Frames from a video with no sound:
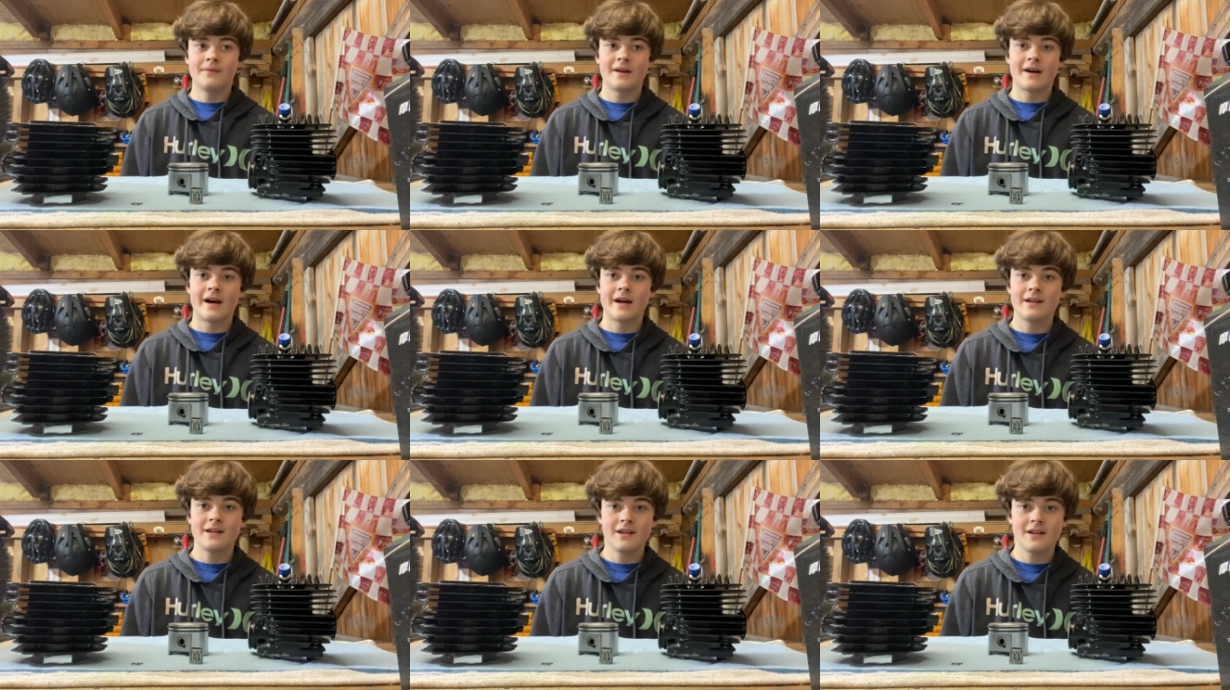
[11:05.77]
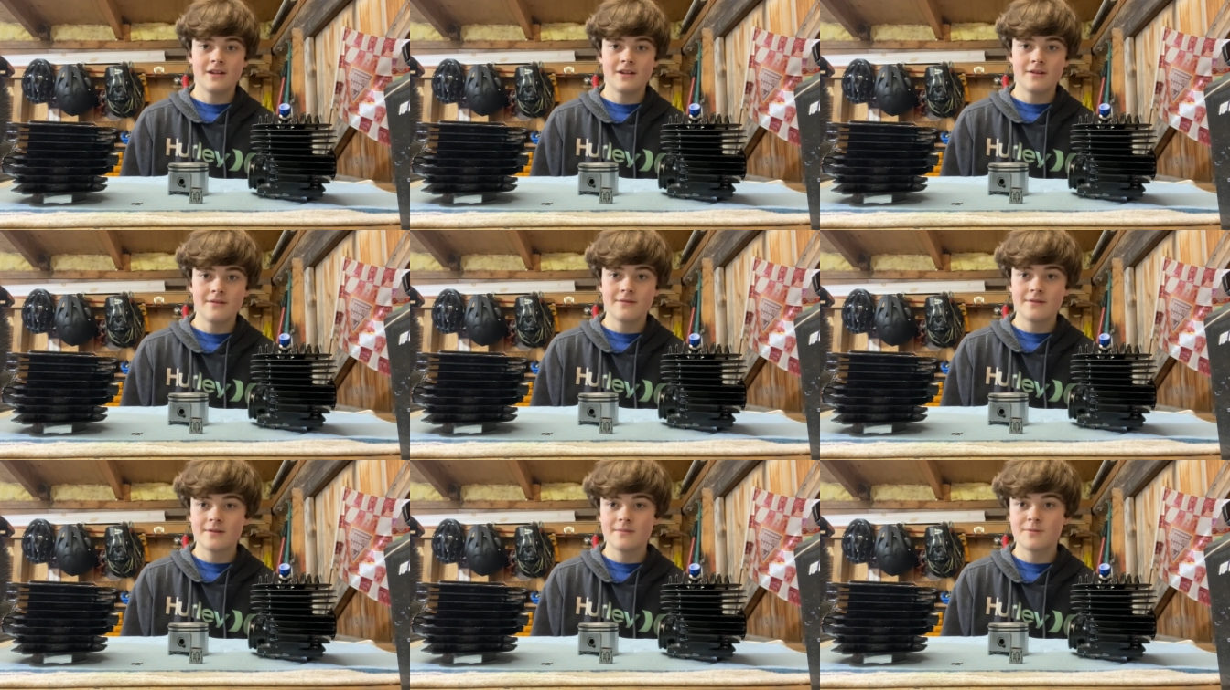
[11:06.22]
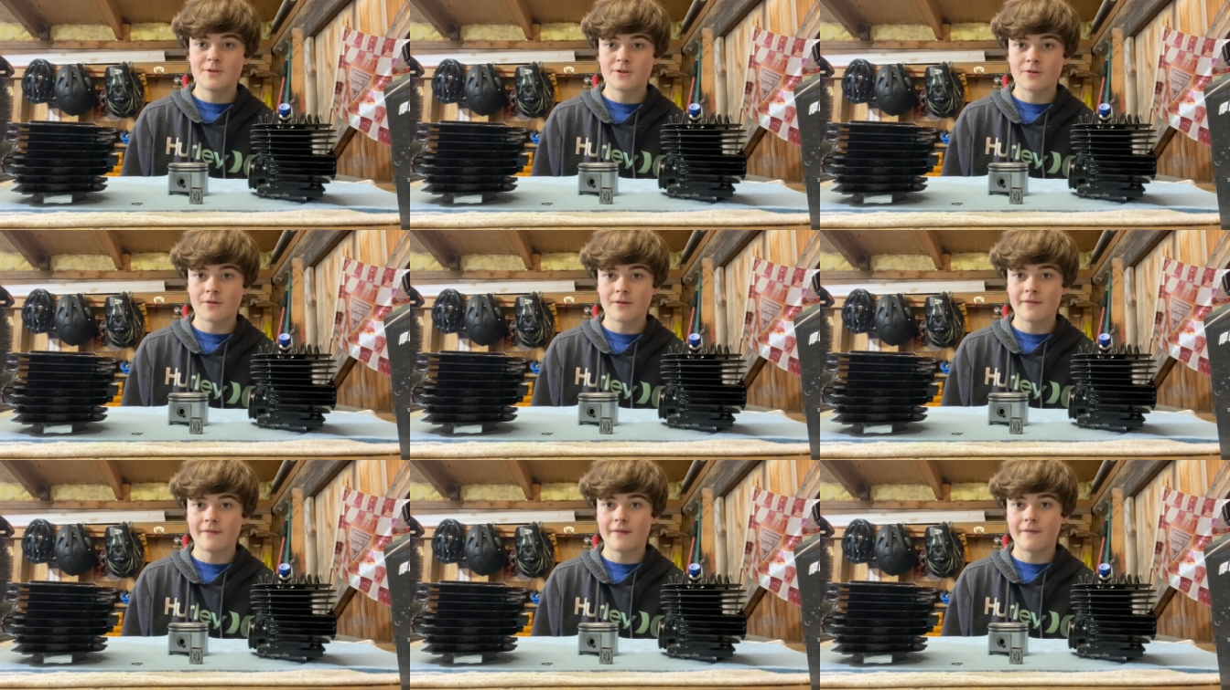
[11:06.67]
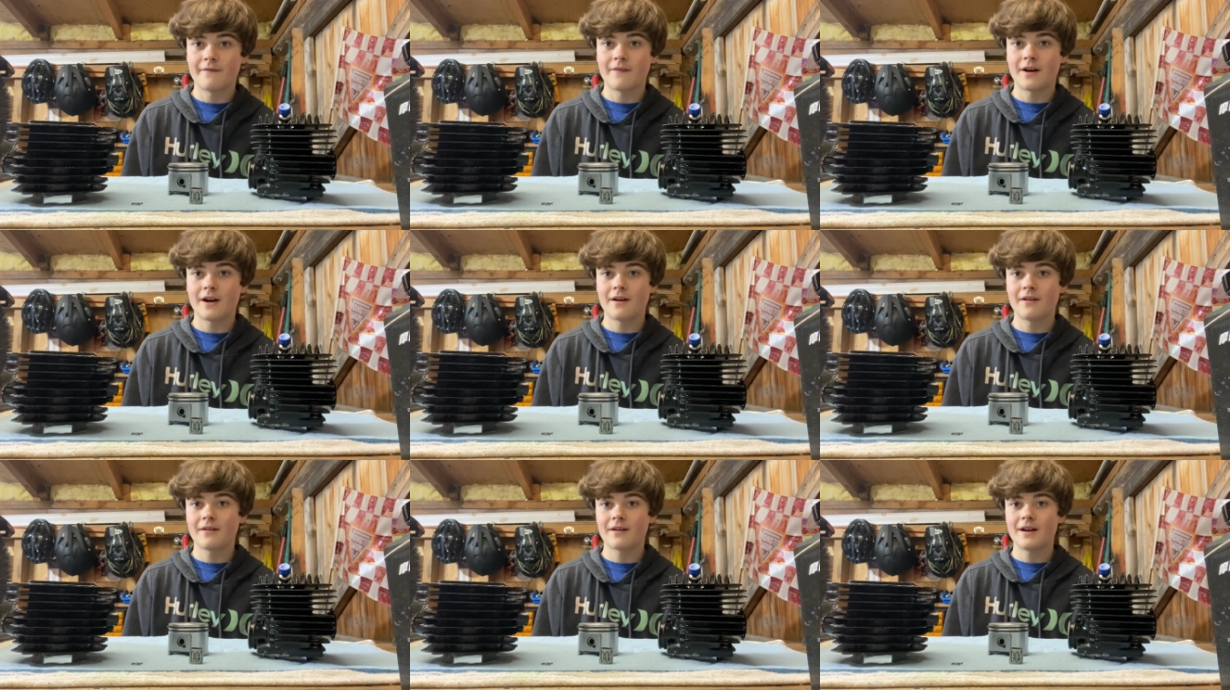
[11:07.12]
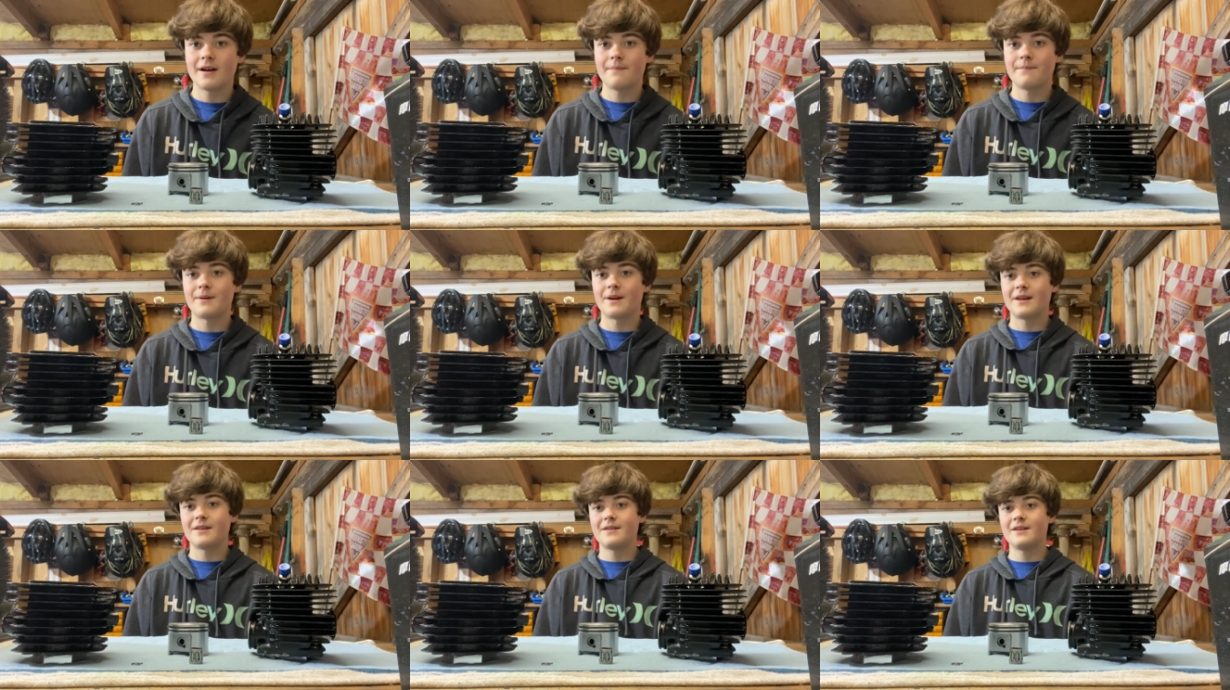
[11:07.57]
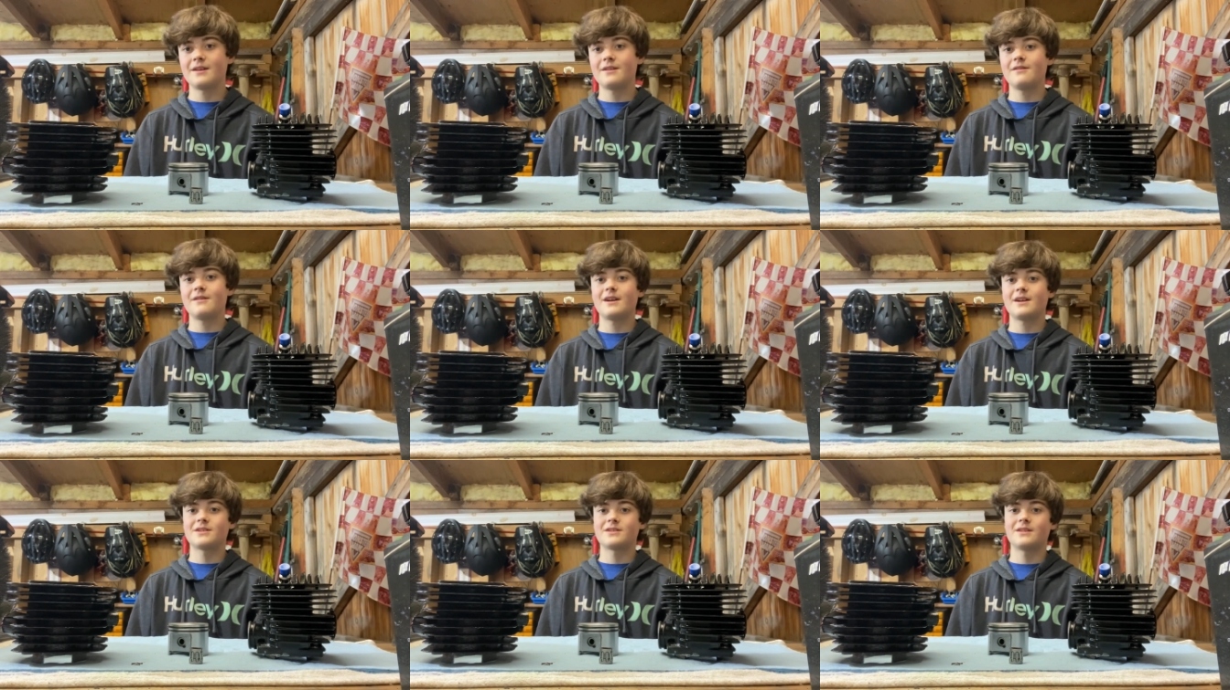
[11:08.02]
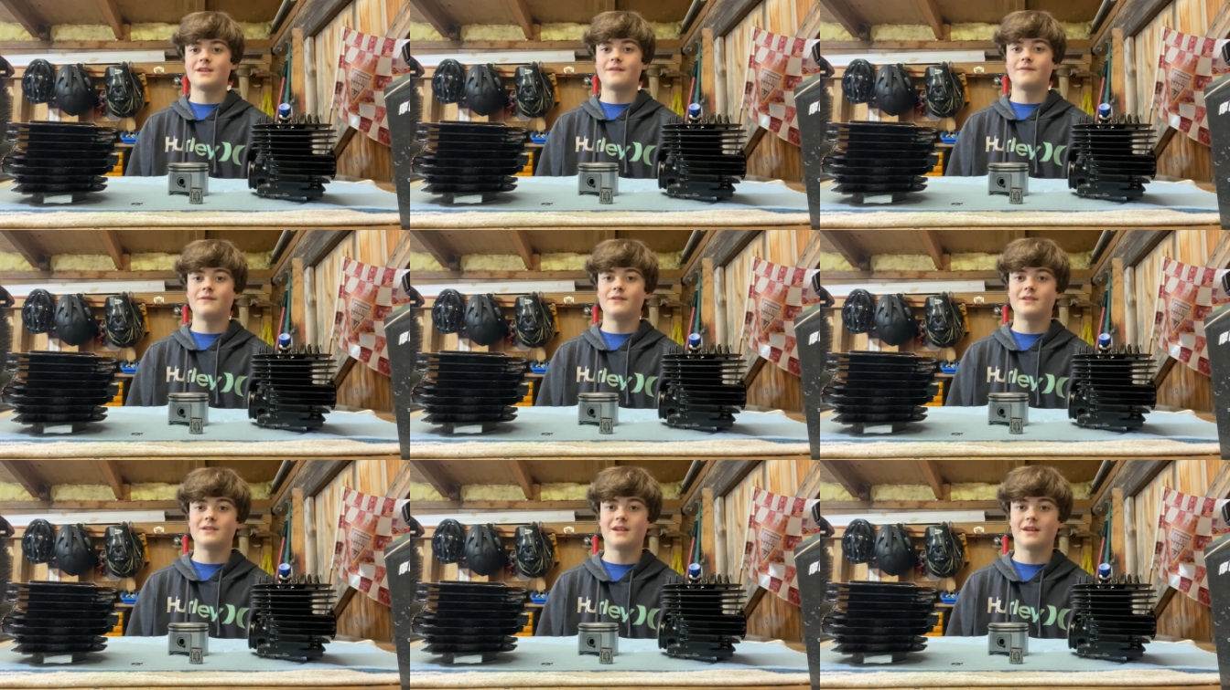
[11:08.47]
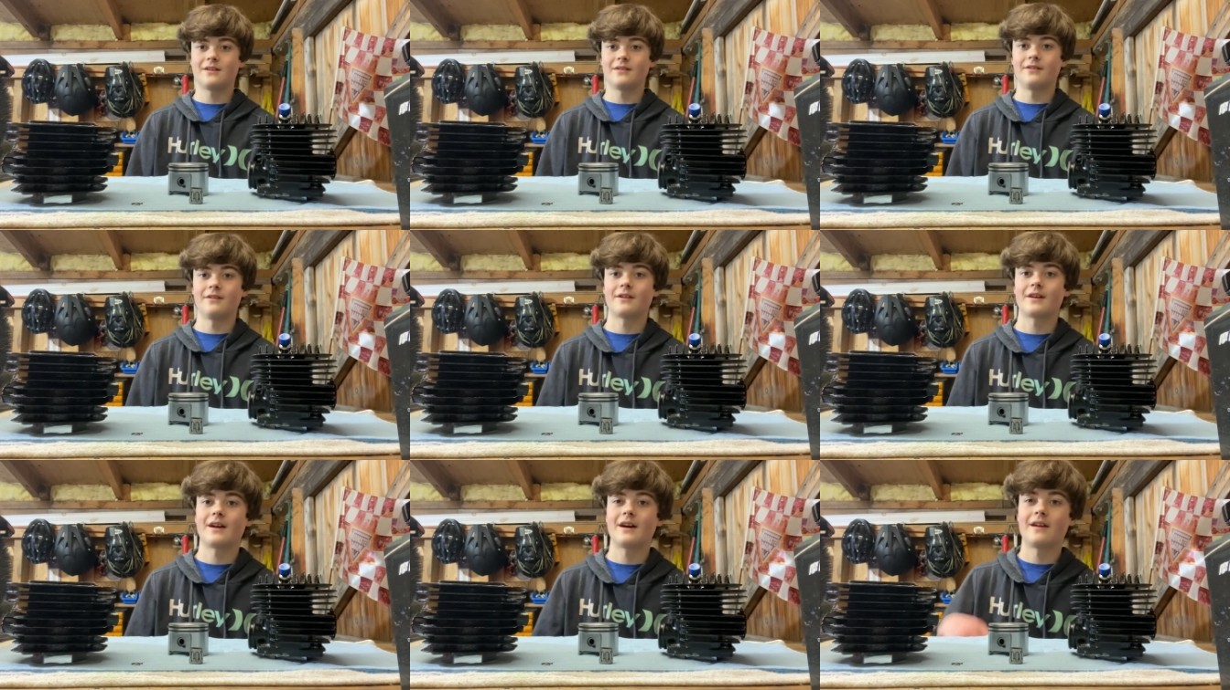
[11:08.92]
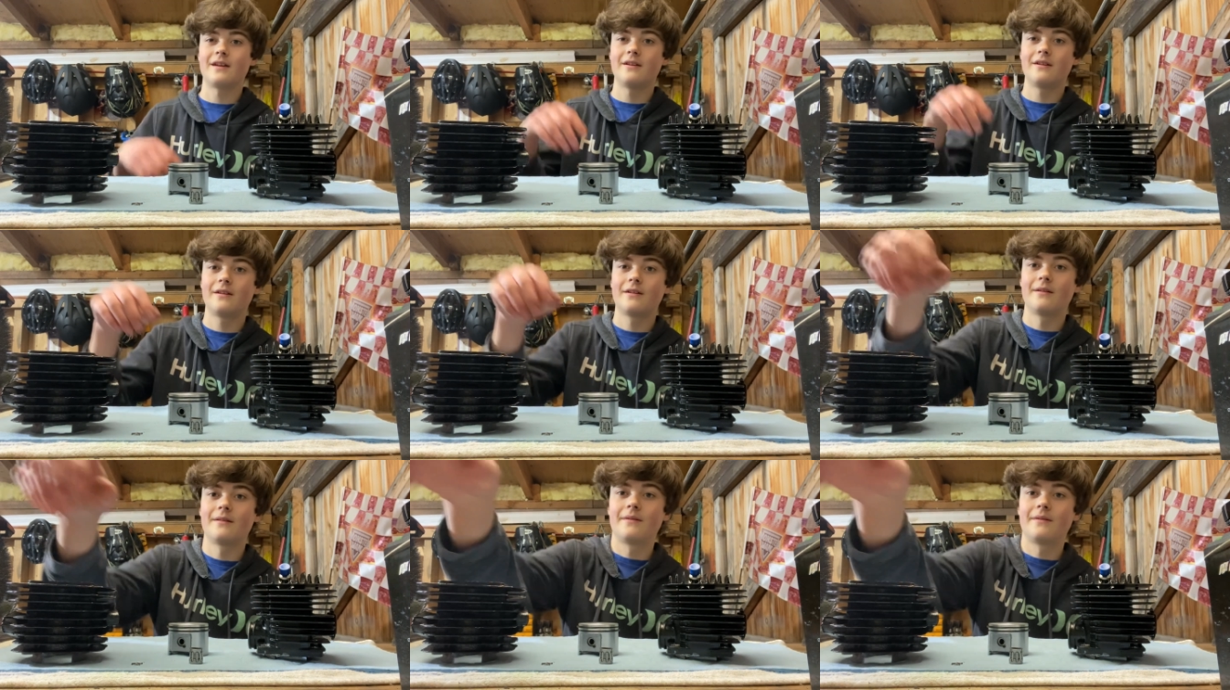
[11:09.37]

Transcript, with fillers: I did a YouTube short of it firing up, but I think you guys should definitely take a look at it.